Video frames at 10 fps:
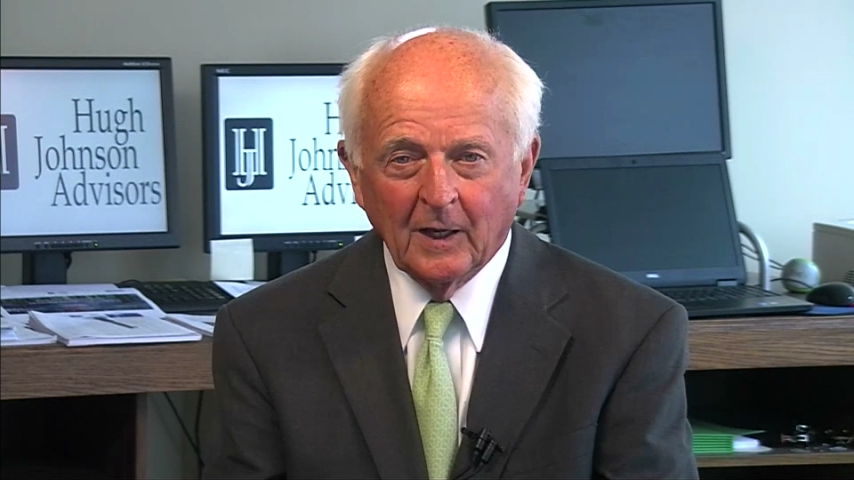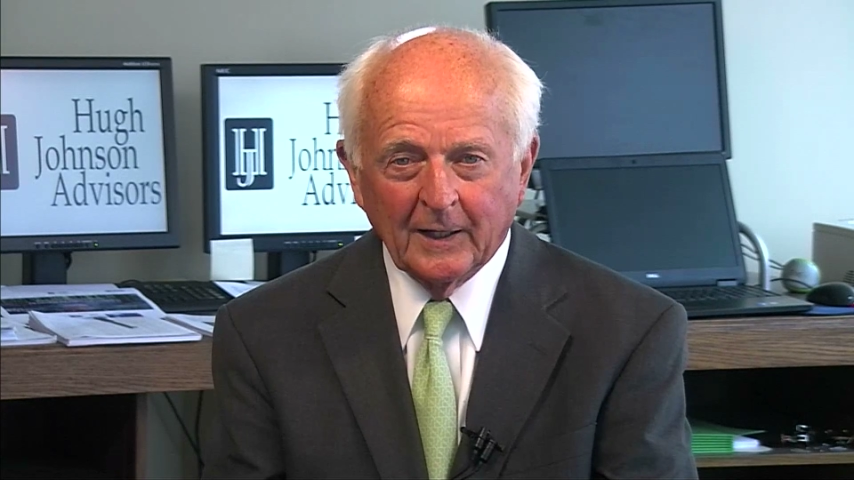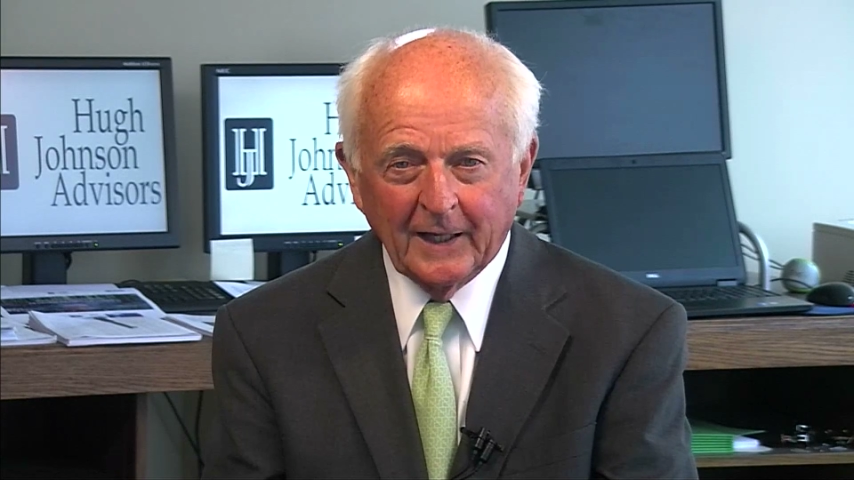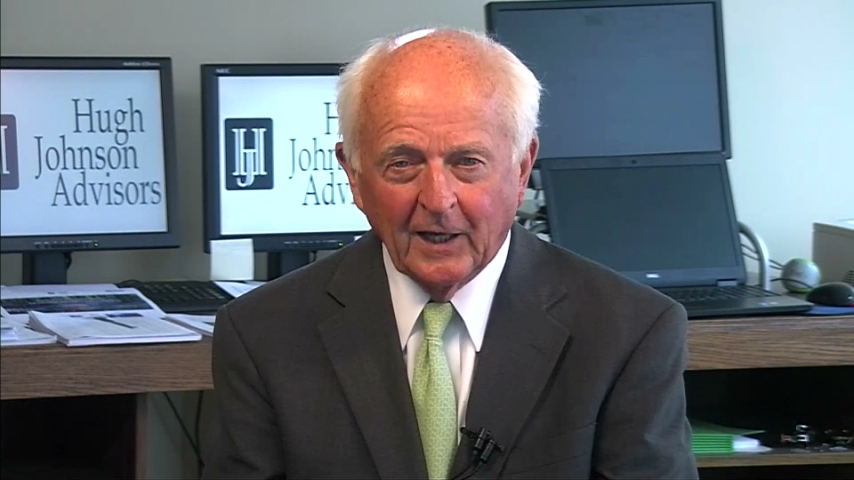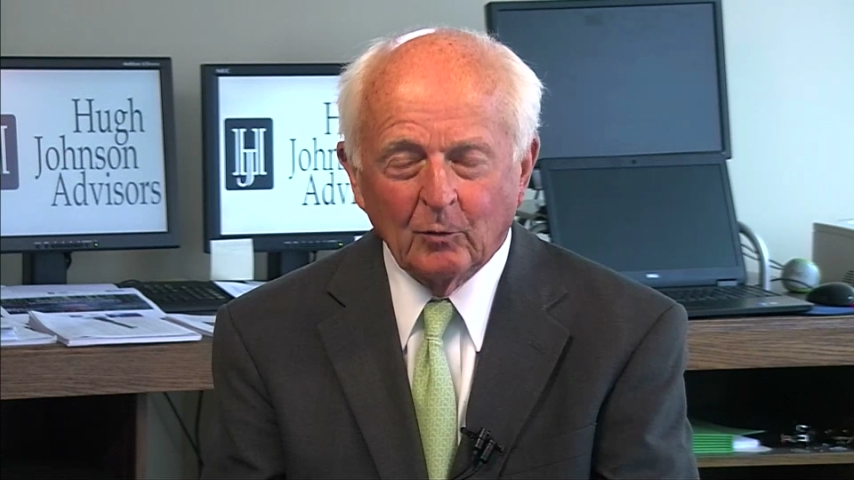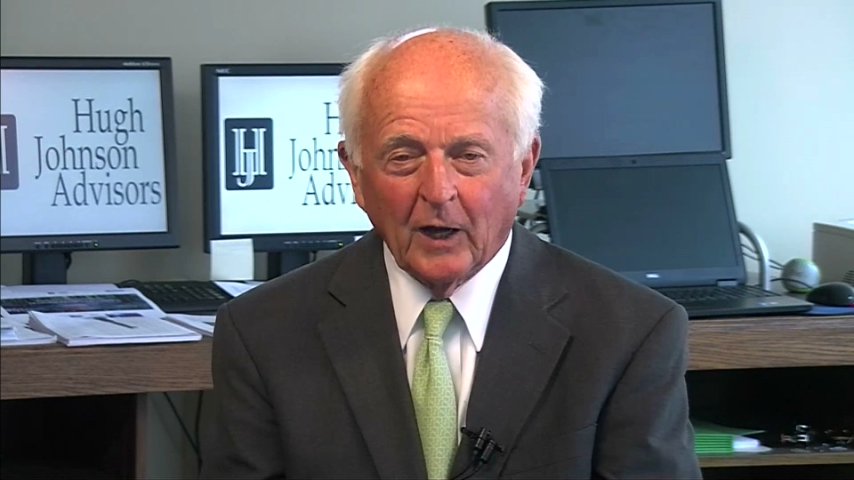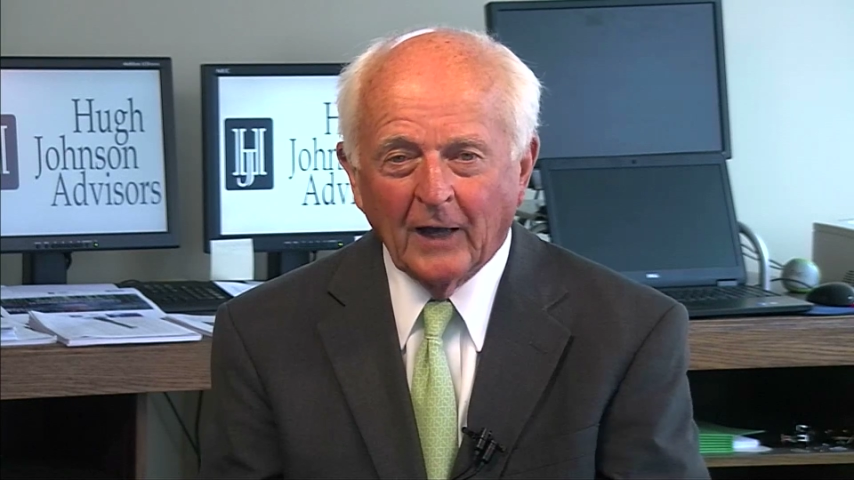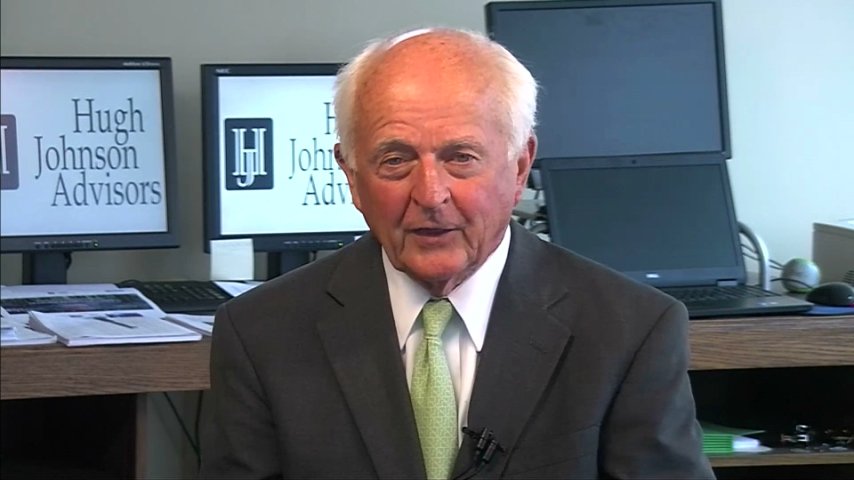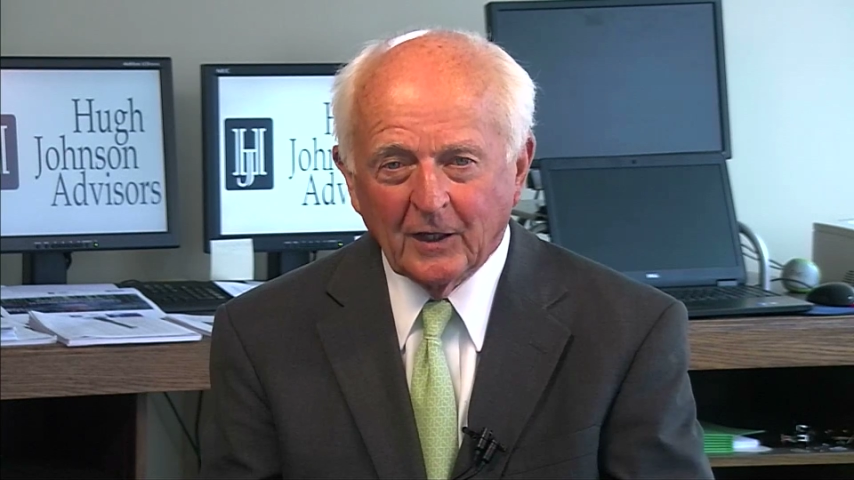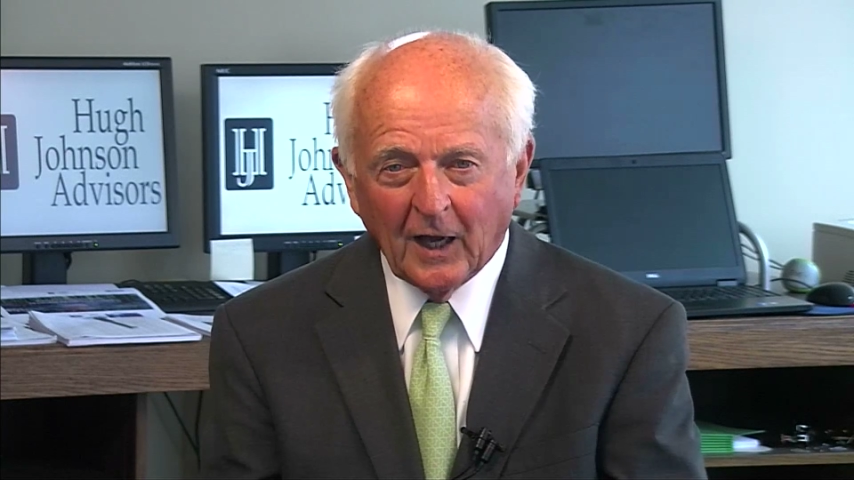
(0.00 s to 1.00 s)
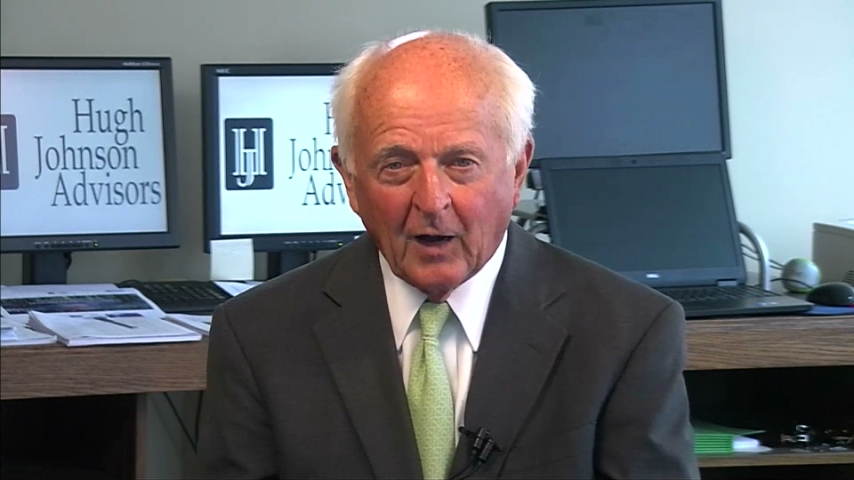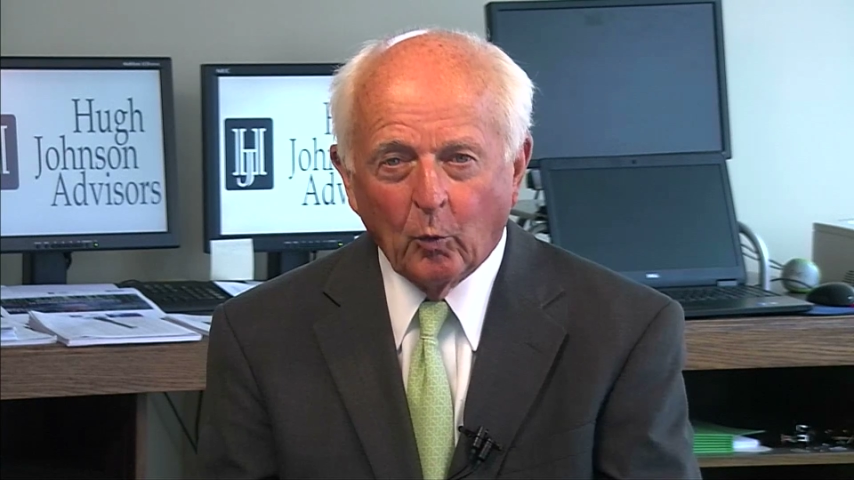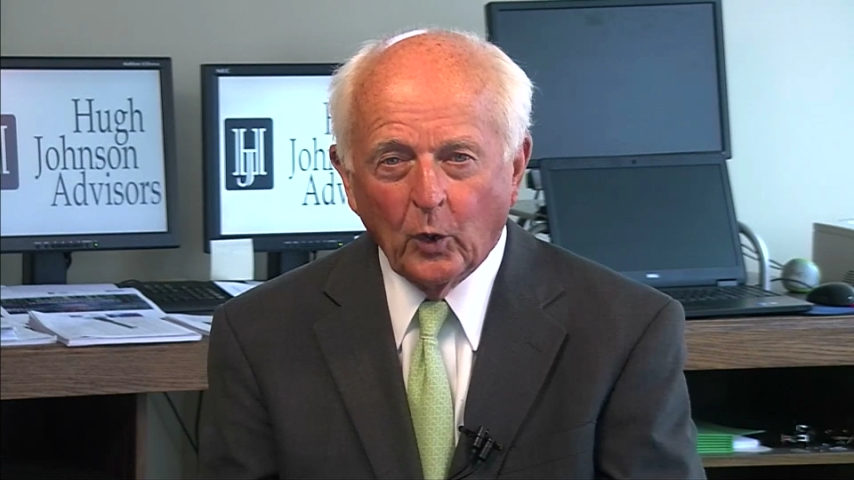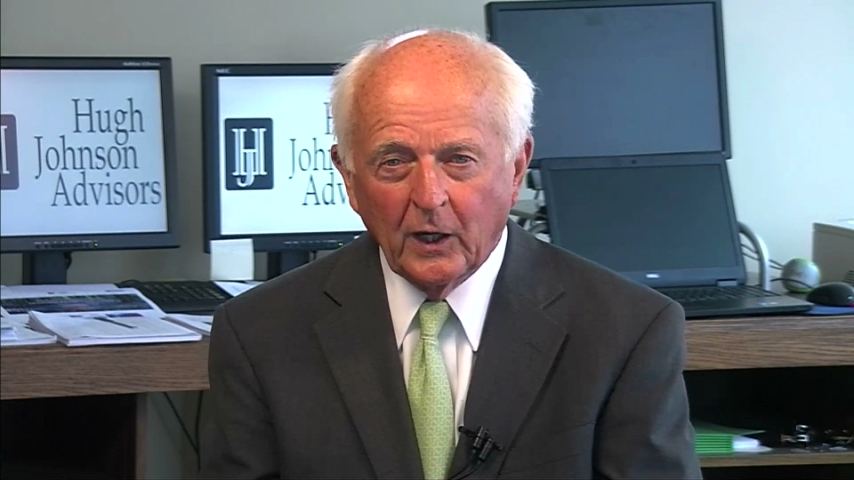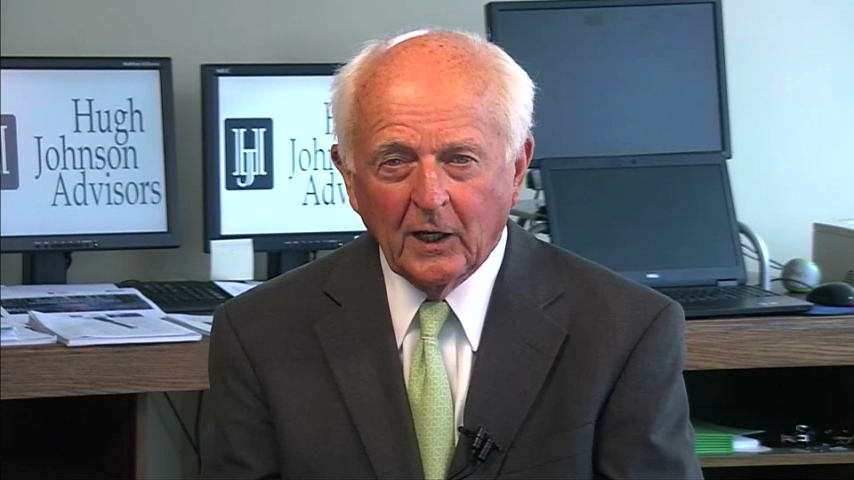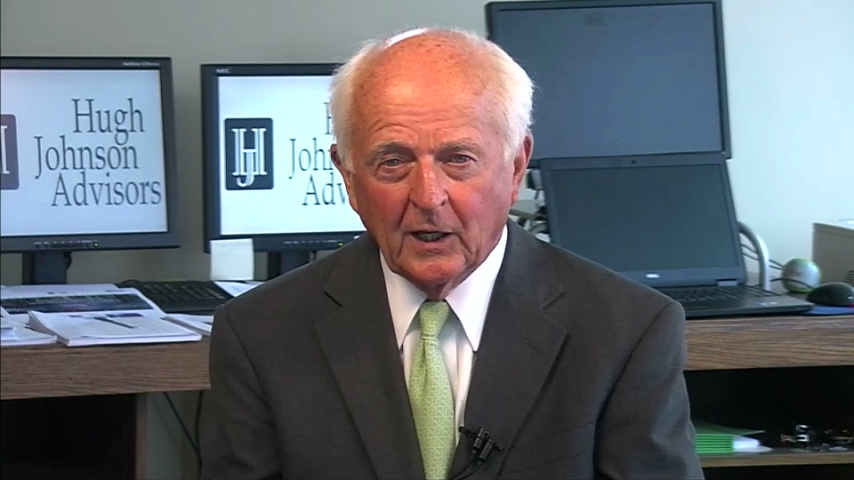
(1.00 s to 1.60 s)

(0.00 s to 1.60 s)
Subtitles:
Again, I think we,